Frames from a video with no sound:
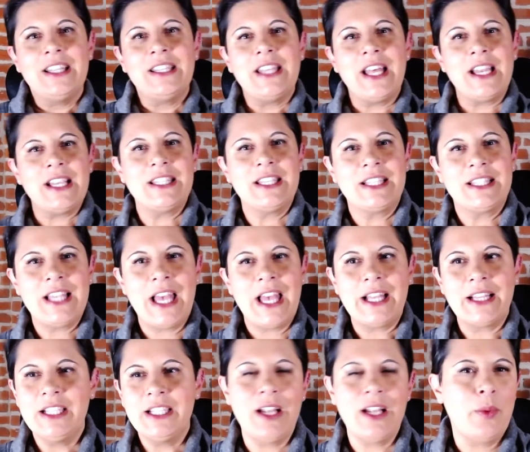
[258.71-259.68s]
That is
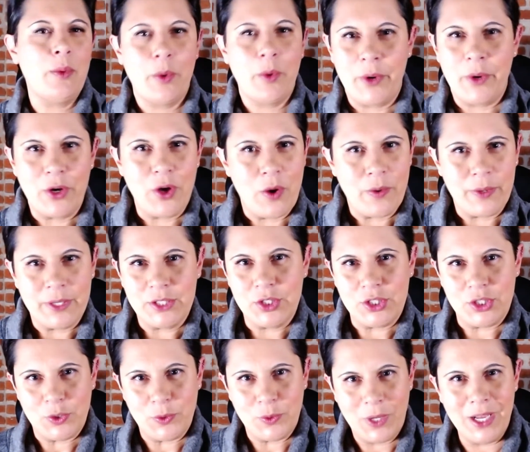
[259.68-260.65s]
exactly not what we're going
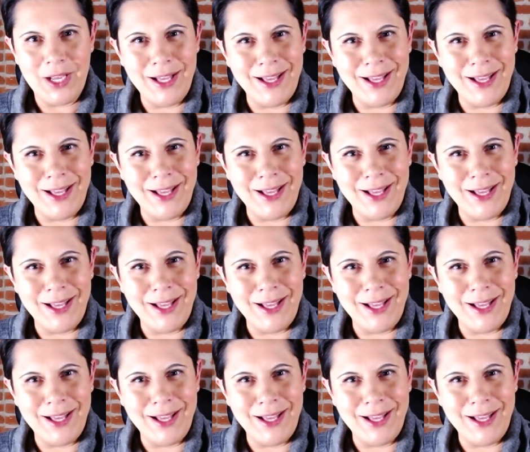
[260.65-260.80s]
to do.